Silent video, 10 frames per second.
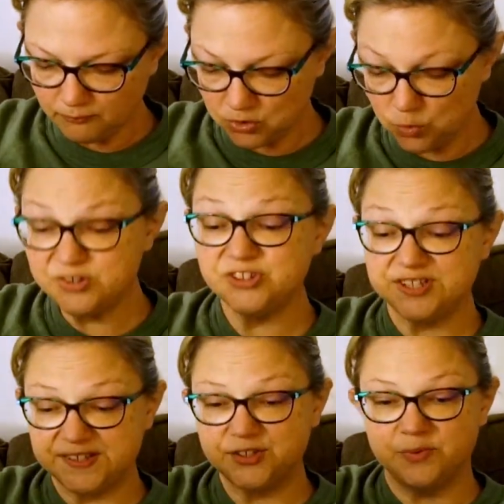Which
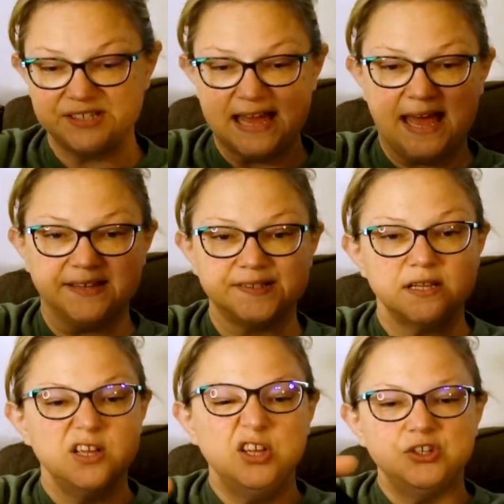this is Tags.
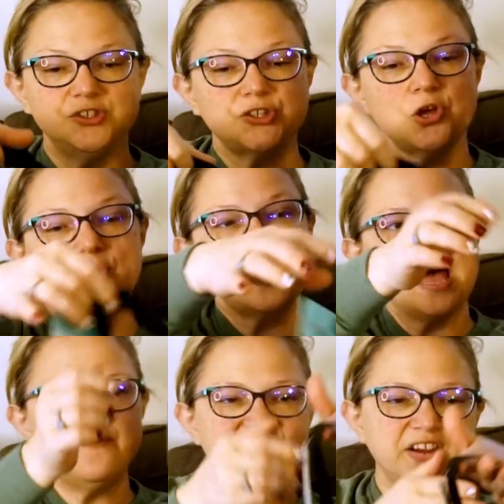So
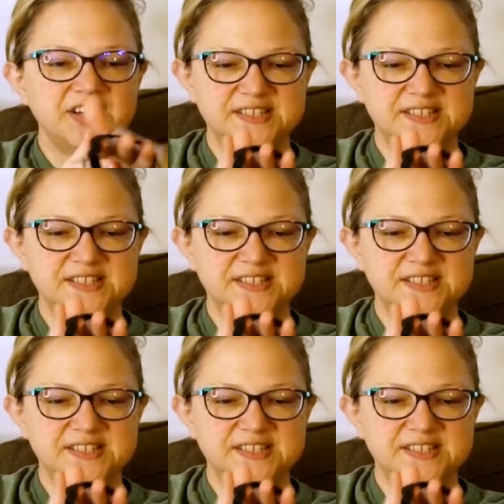I'm very